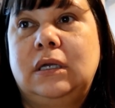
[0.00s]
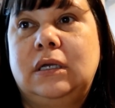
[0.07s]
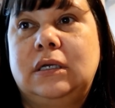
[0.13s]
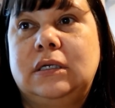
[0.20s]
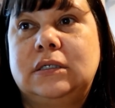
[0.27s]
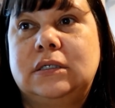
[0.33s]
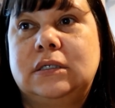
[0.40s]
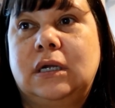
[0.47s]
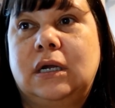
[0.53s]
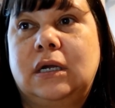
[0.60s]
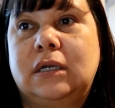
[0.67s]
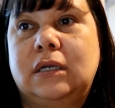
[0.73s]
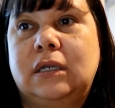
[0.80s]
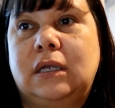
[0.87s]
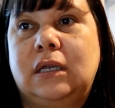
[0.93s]
is
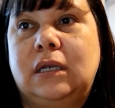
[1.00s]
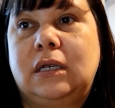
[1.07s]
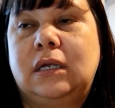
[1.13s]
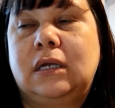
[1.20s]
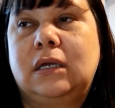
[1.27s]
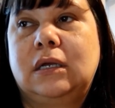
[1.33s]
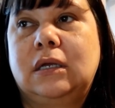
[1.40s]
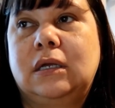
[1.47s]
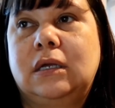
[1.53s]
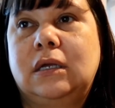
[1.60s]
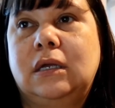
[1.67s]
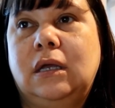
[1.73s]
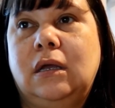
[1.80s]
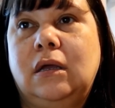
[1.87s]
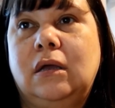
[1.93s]
not getting,
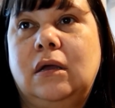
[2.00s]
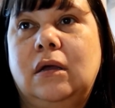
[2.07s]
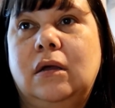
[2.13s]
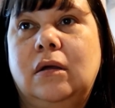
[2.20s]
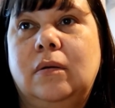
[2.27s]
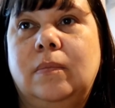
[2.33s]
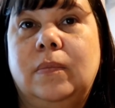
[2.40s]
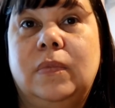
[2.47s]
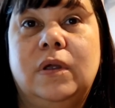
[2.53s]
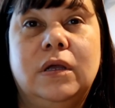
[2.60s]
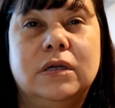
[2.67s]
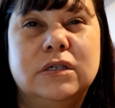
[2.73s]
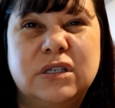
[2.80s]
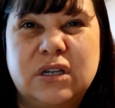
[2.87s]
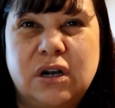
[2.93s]

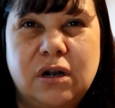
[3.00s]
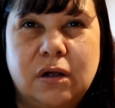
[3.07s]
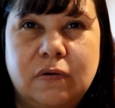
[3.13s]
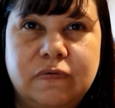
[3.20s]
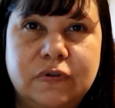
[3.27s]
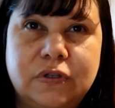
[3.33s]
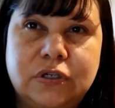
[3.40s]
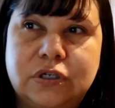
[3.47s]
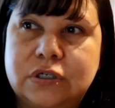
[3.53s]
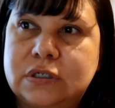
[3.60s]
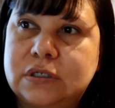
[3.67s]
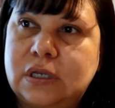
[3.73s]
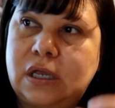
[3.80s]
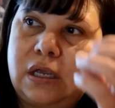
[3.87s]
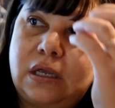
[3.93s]
started off with
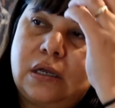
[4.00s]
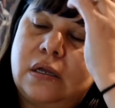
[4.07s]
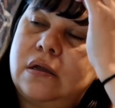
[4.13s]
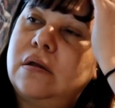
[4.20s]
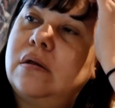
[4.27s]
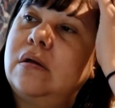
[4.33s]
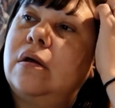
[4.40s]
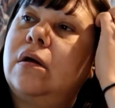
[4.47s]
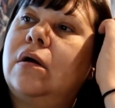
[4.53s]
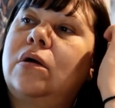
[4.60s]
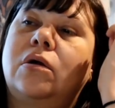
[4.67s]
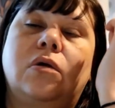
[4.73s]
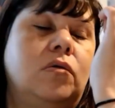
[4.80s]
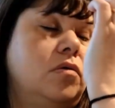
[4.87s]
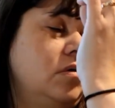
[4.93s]
just like a
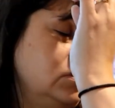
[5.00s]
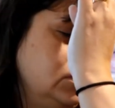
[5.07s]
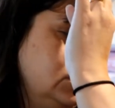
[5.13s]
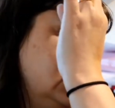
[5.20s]
cold.